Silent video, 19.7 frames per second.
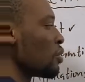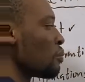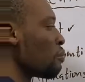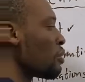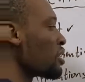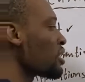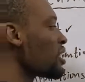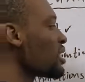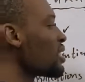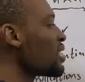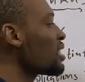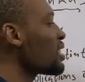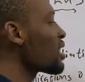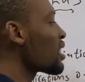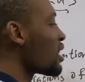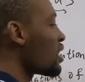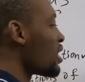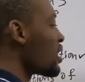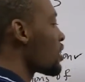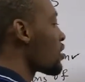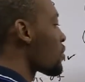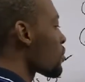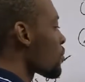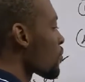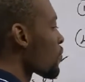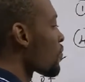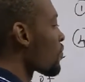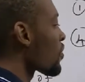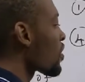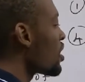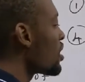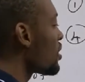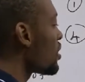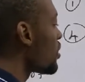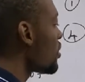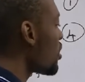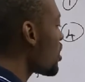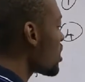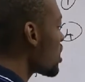But in this case, it
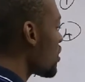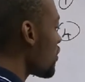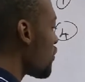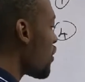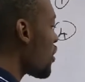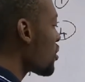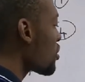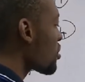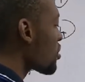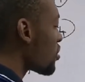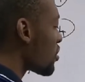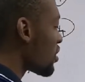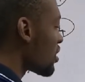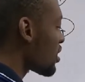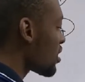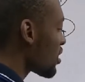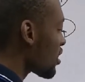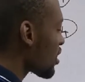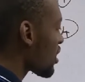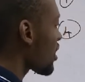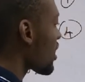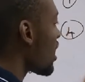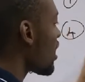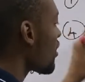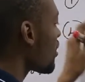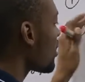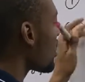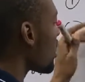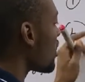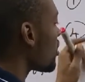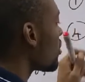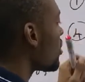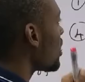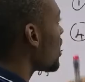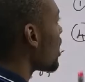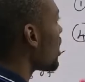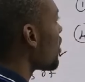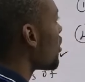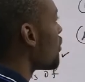is just a function carrying
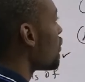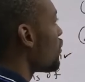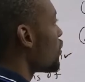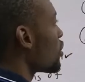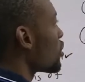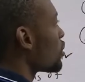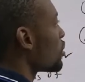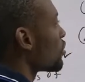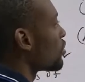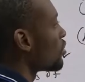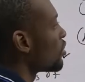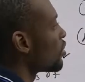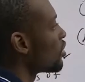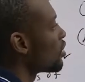another function.